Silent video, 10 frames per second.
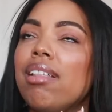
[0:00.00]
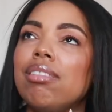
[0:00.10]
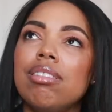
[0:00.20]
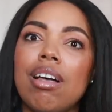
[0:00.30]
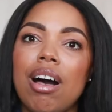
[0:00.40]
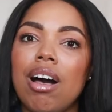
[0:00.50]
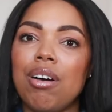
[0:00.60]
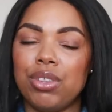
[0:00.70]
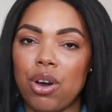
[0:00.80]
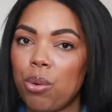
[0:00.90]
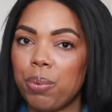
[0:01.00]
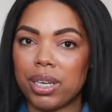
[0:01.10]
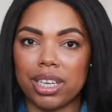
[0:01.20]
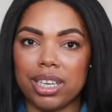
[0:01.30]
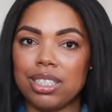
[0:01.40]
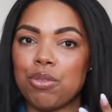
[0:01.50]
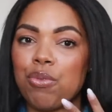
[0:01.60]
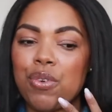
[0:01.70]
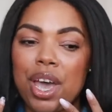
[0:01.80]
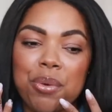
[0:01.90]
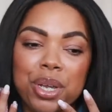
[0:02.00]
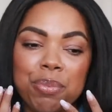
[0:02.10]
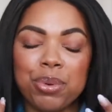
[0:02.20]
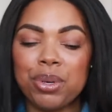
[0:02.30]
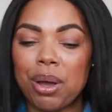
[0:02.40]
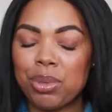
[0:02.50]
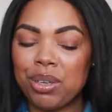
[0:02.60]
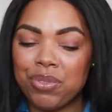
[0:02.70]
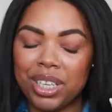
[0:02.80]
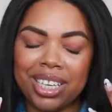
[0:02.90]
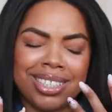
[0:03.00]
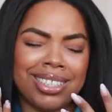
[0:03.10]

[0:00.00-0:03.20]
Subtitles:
I love the opening. It's very mood uplifting.